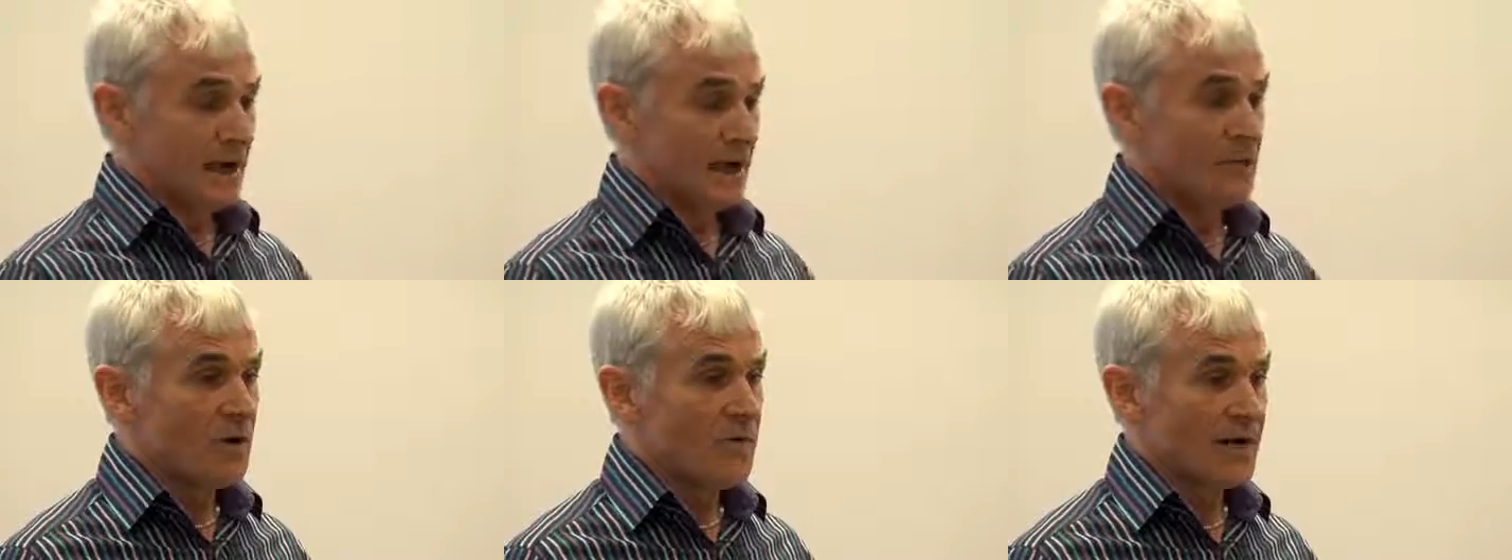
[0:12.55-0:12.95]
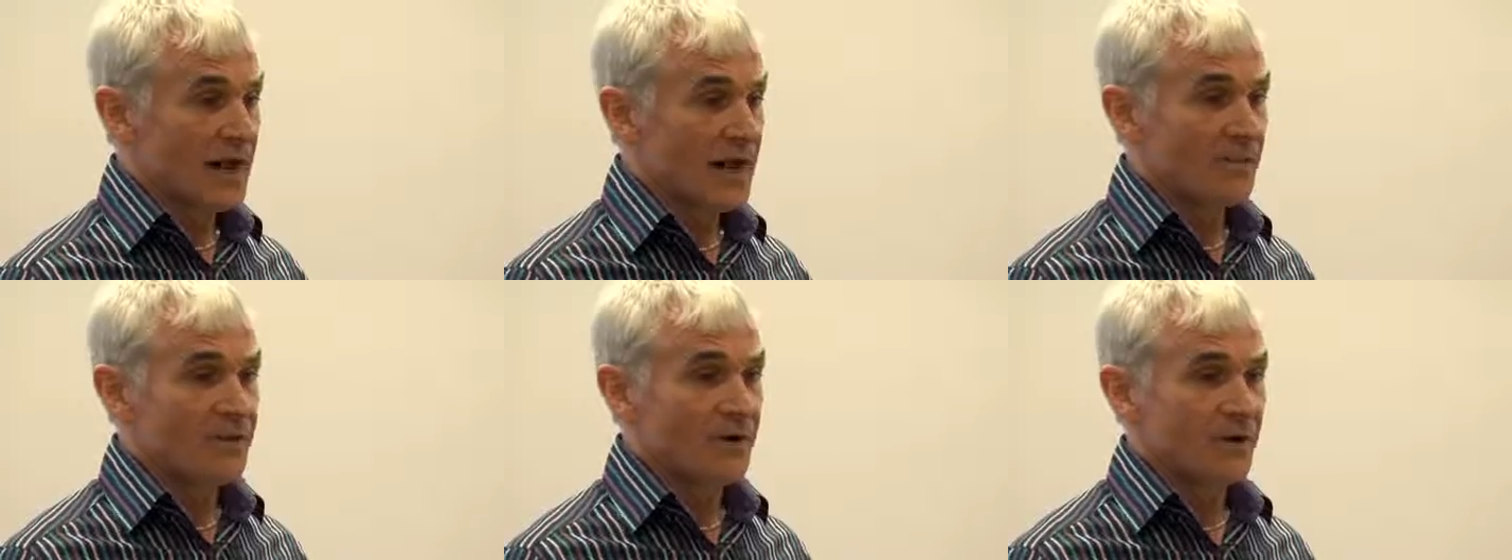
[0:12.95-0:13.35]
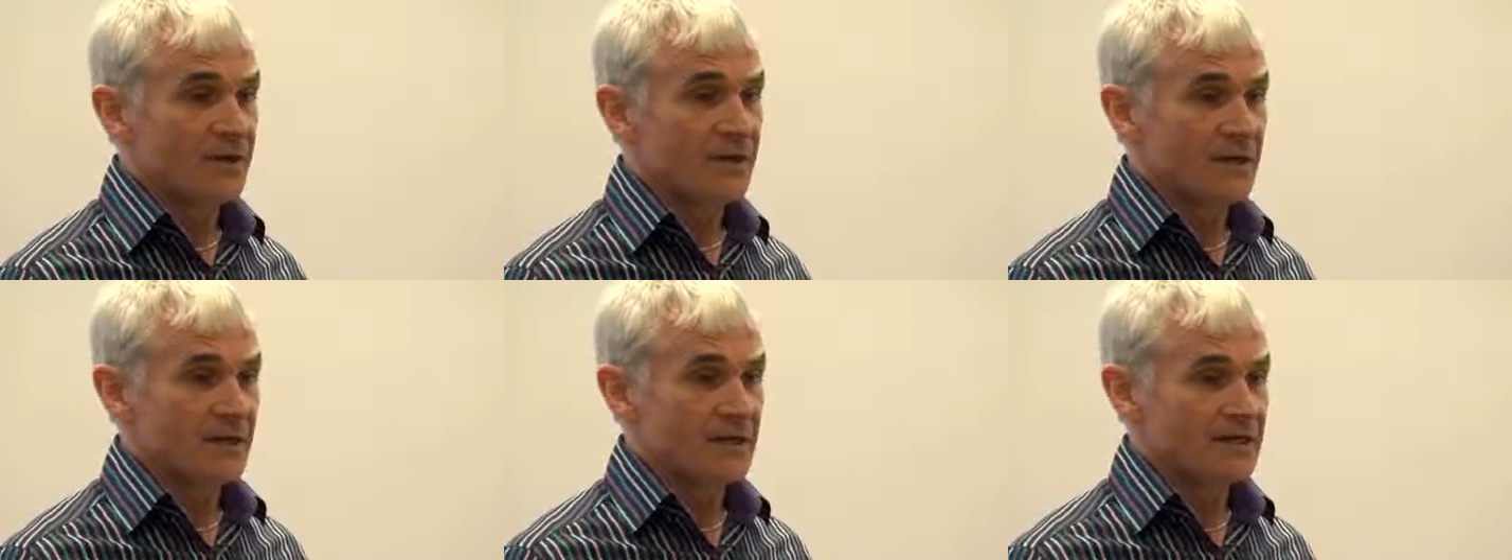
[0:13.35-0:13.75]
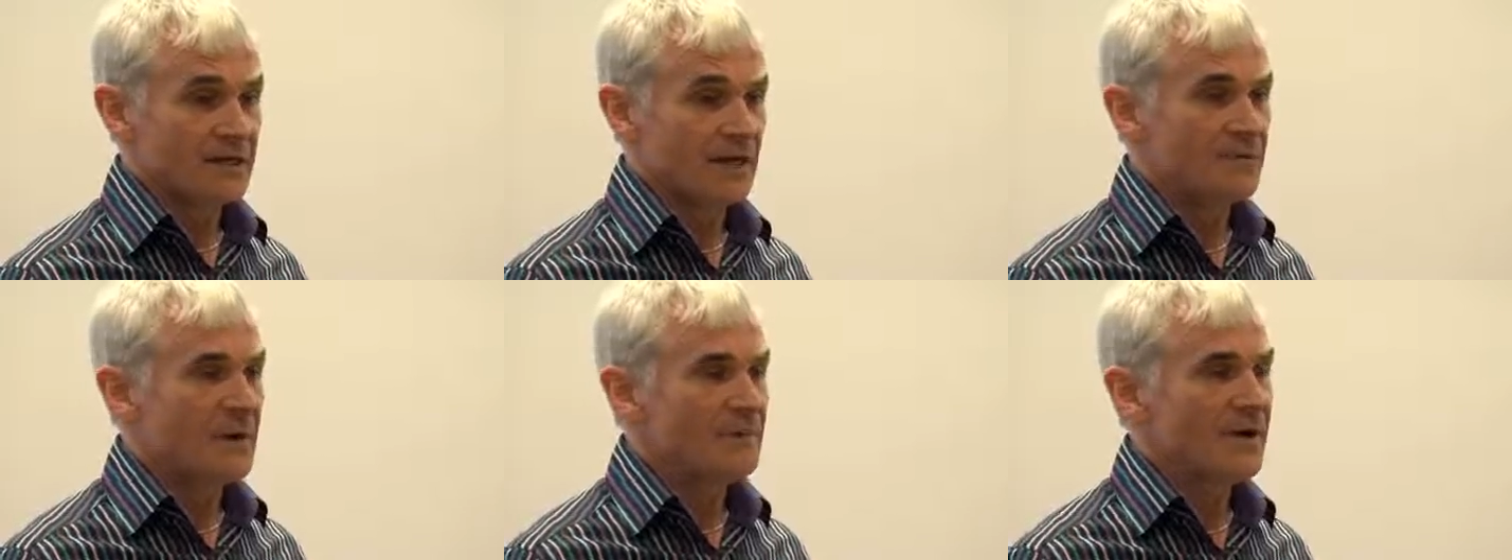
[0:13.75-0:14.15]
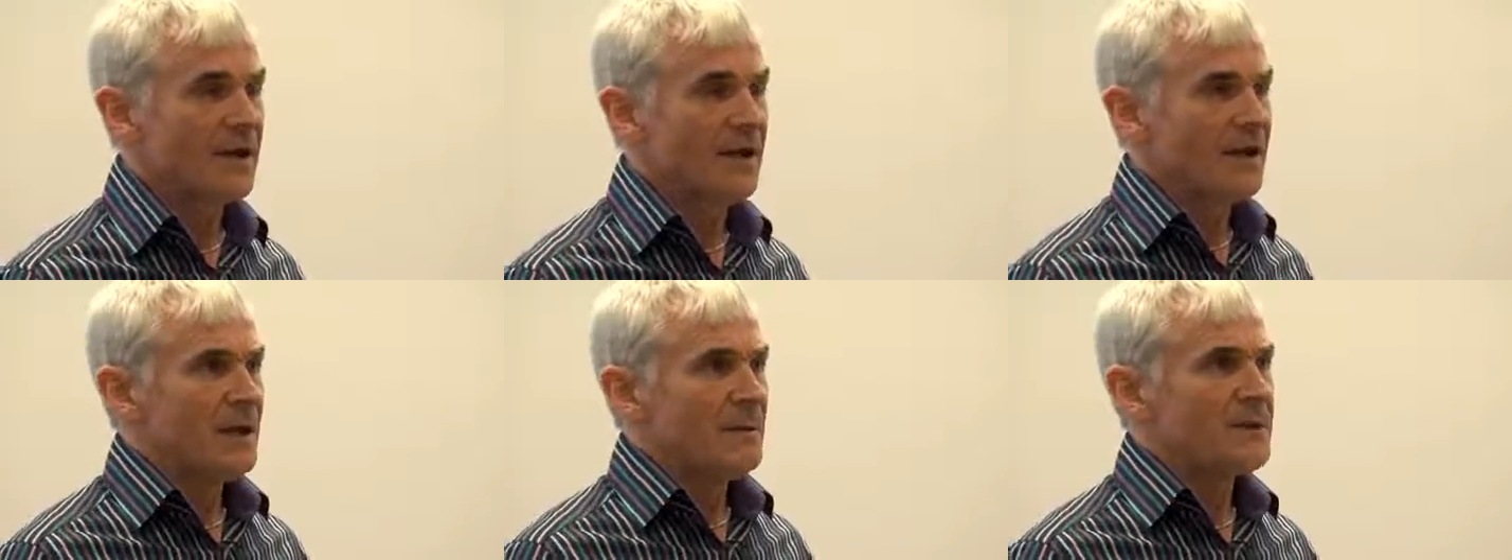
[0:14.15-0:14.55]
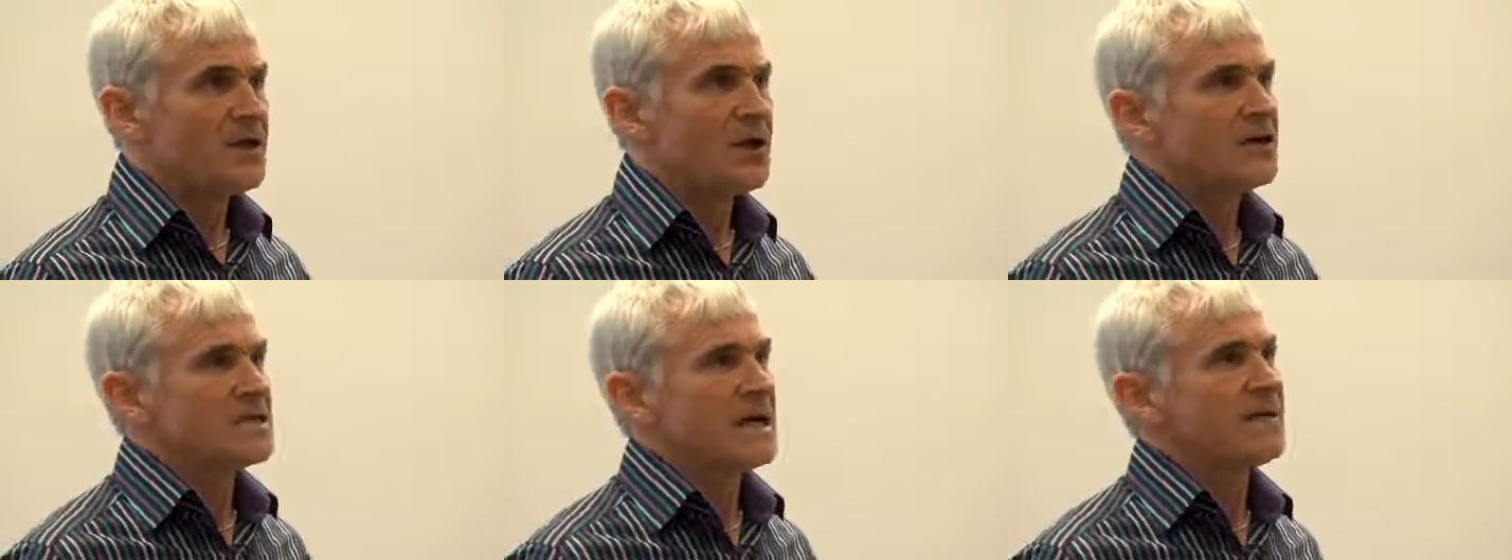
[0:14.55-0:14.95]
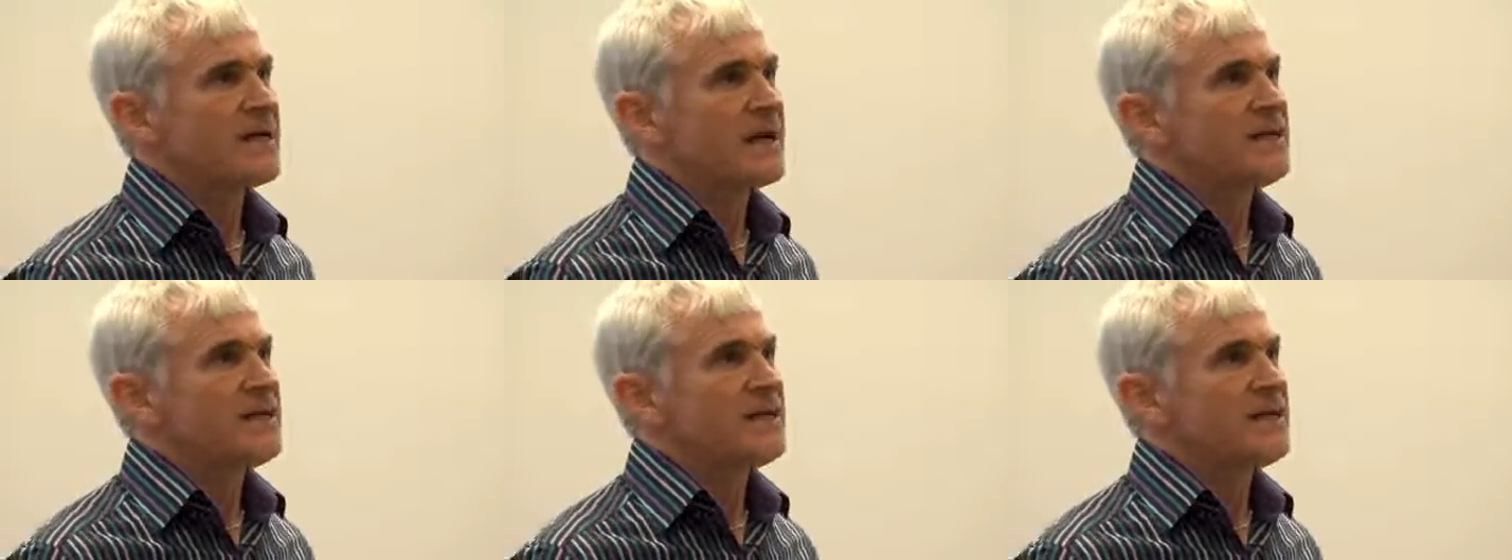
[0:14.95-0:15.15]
And what would happen is, I remember, because